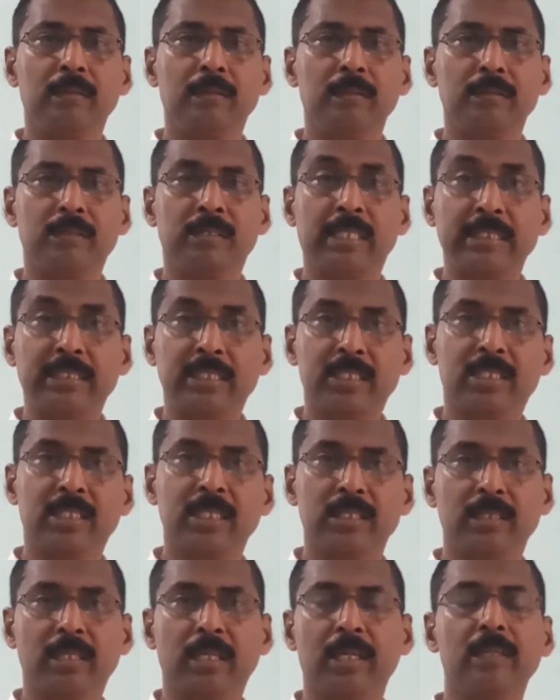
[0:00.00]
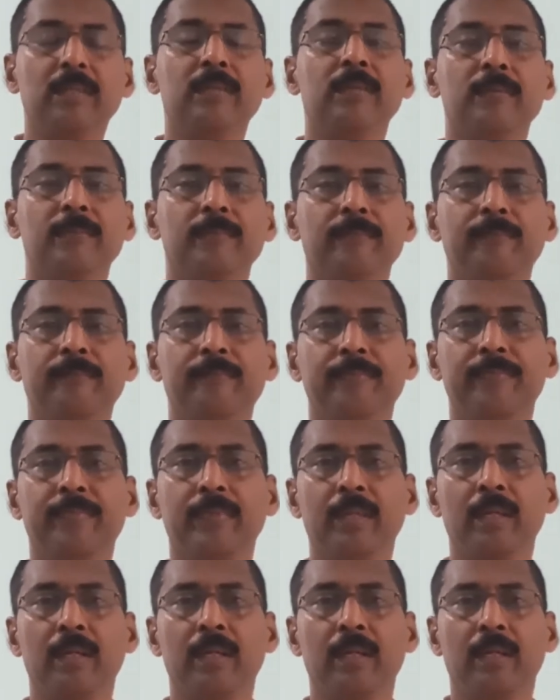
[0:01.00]
suggested that
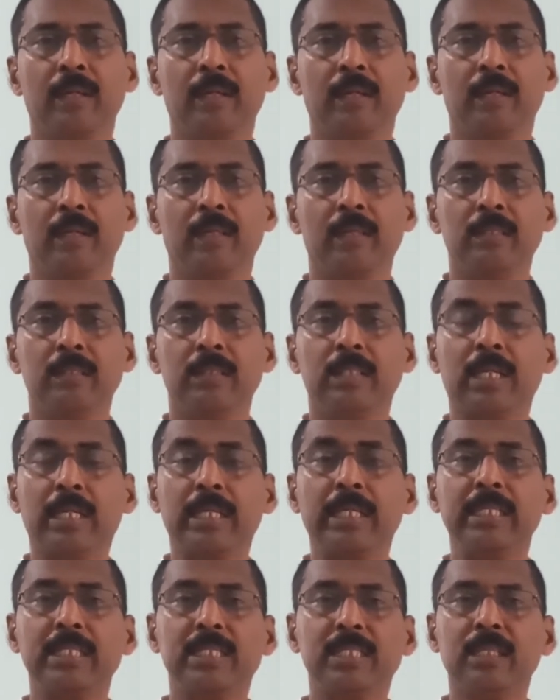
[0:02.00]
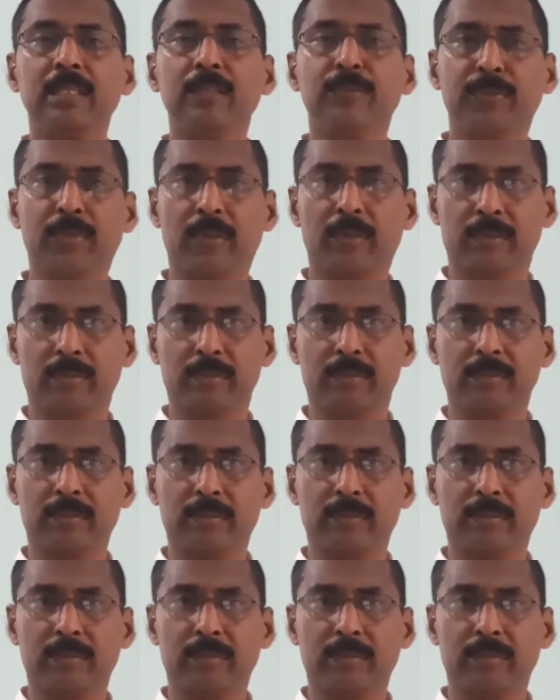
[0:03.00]
the reason for